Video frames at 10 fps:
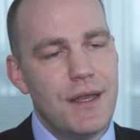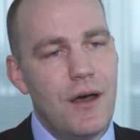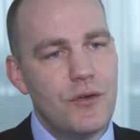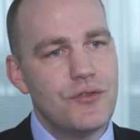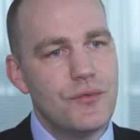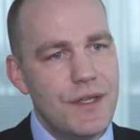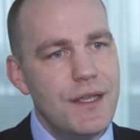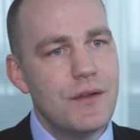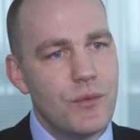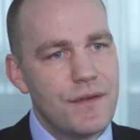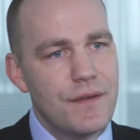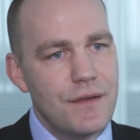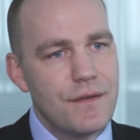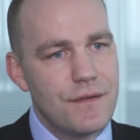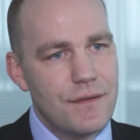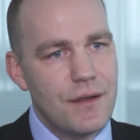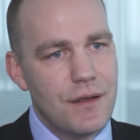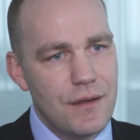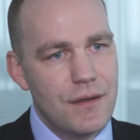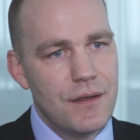how to deal with these
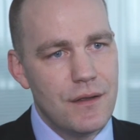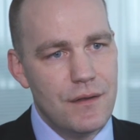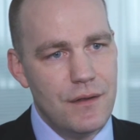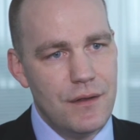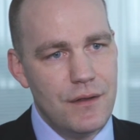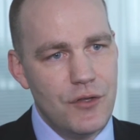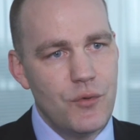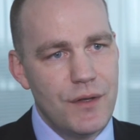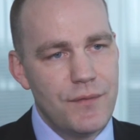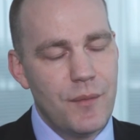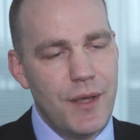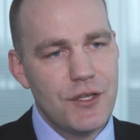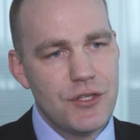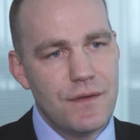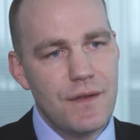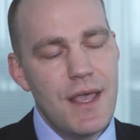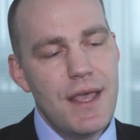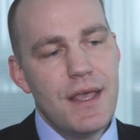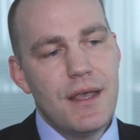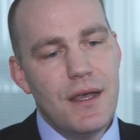new information.
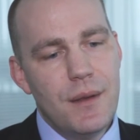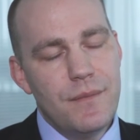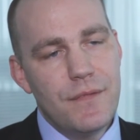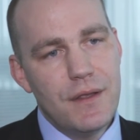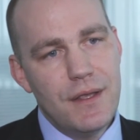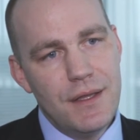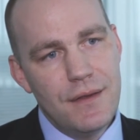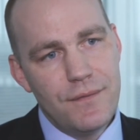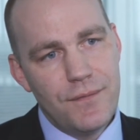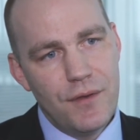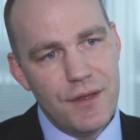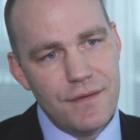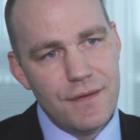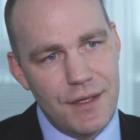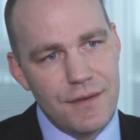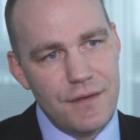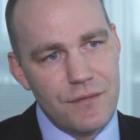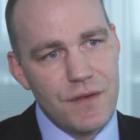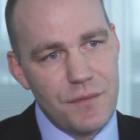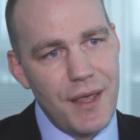In
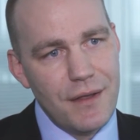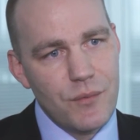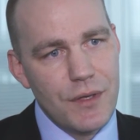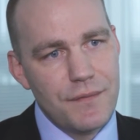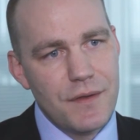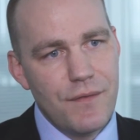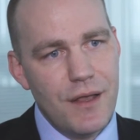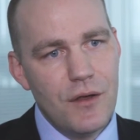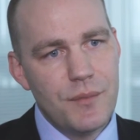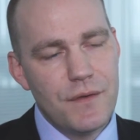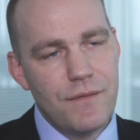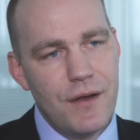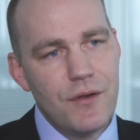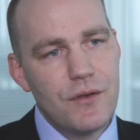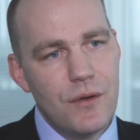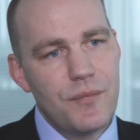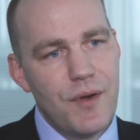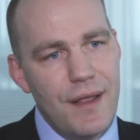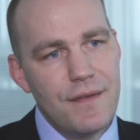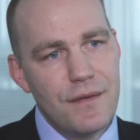this respect, we have developed a very
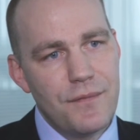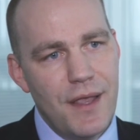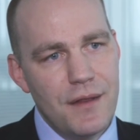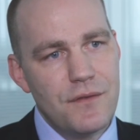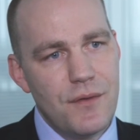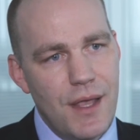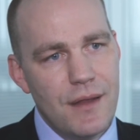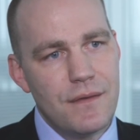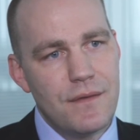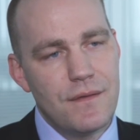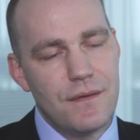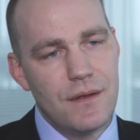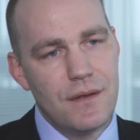comprehensive end-to-end